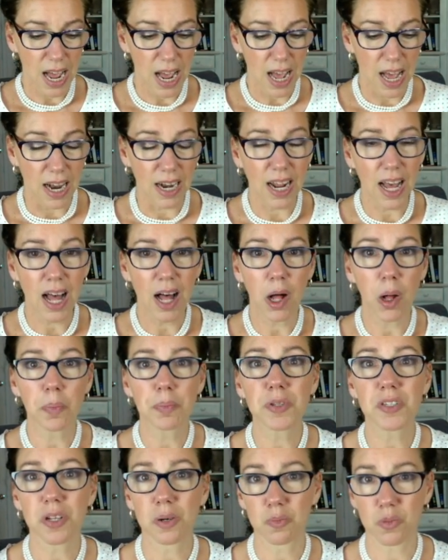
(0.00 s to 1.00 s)
and
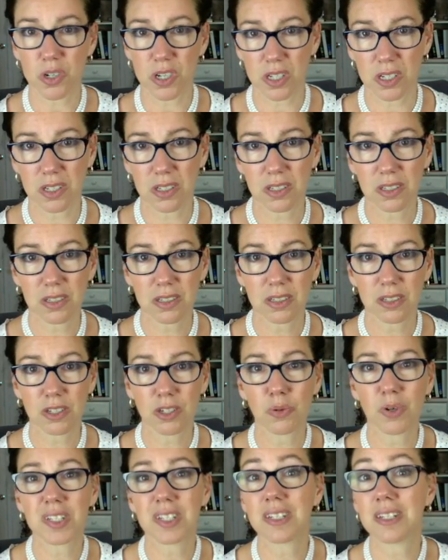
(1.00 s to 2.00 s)
help someone
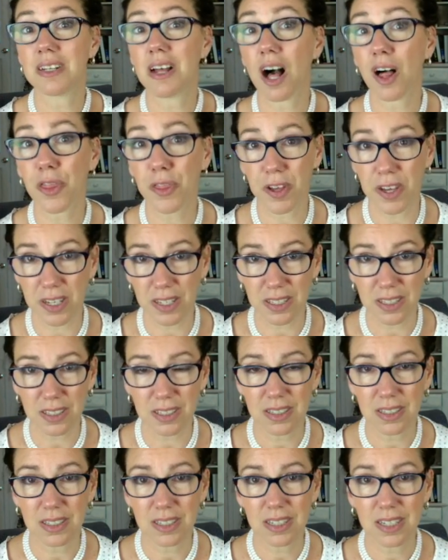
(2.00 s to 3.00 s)
who has nothing,
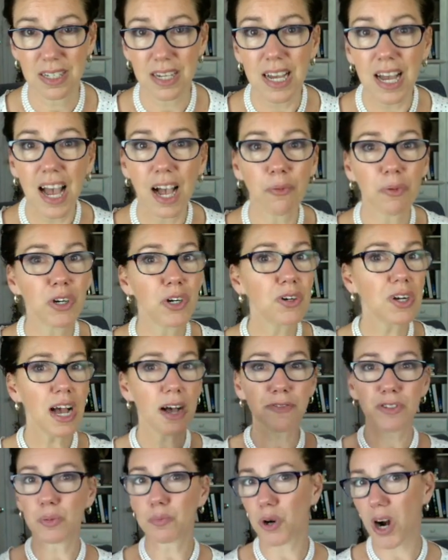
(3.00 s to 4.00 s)
and we don't
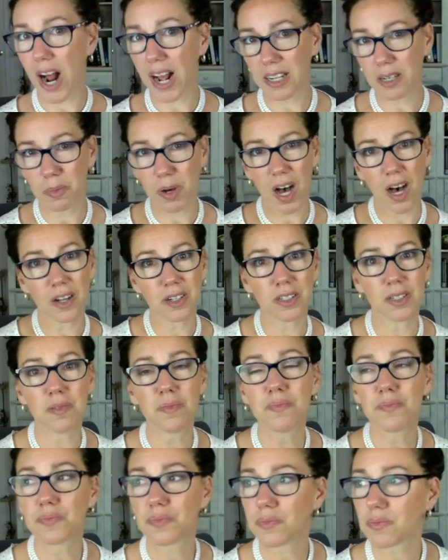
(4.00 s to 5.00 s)
have to brag about
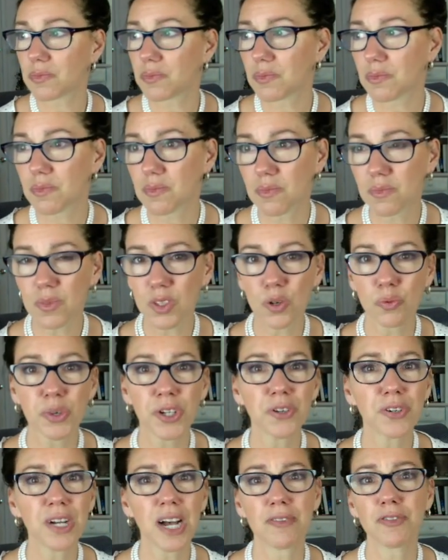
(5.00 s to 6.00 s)
it, we
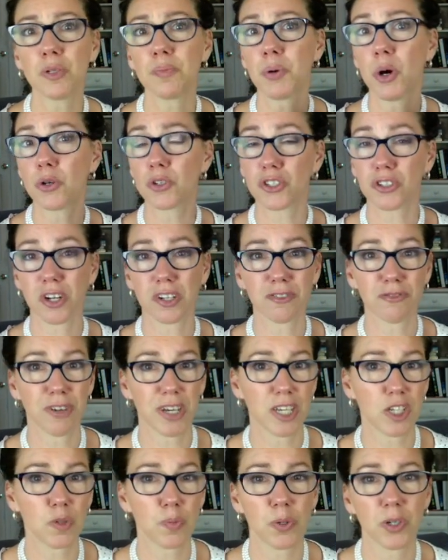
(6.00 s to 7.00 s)
don't have to post on
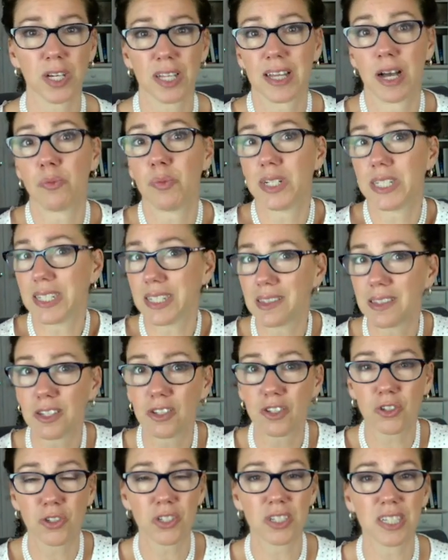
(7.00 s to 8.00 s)
Facebook that we did
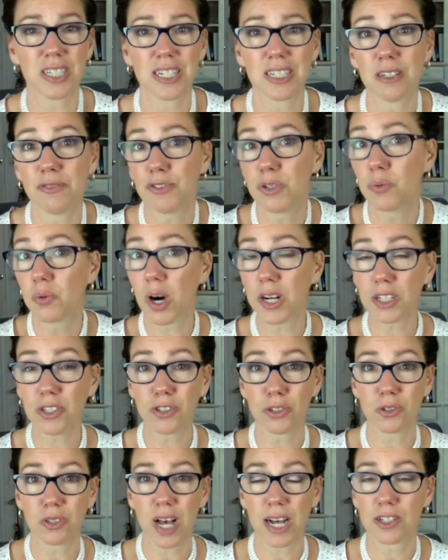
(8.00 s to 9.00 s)
this good deed. If you want
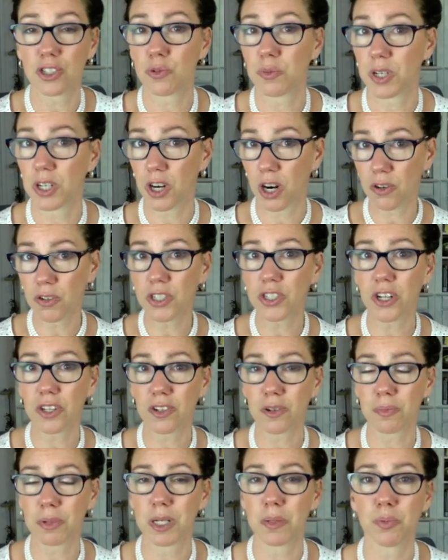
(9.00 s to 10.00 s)
to do that to encourage
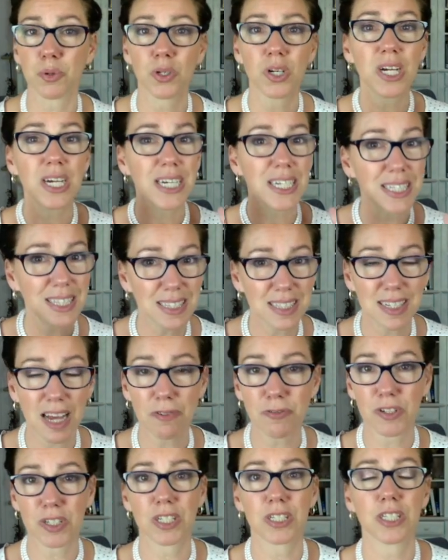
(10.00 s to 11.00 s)
other people,
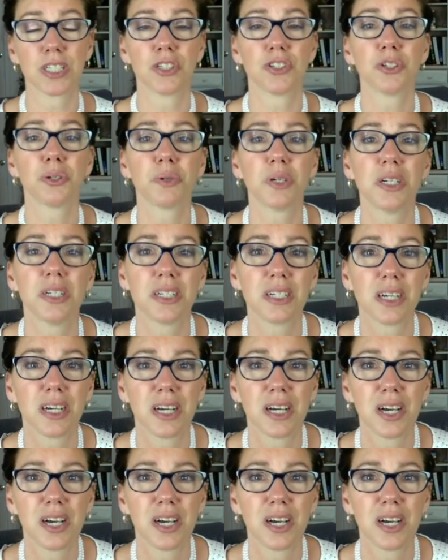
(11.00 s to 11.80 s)
definitely do it.